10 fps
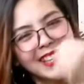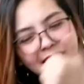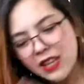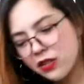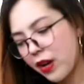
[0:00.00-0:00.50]

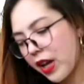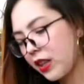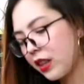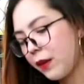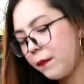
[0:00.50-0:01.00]
Nice,
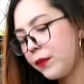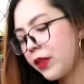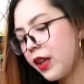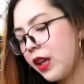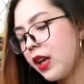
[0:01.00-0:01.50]
right?
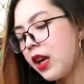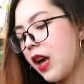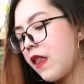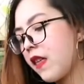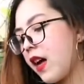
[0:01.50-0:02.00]

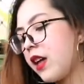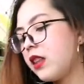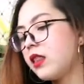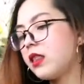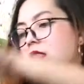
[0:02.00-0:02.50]
And then,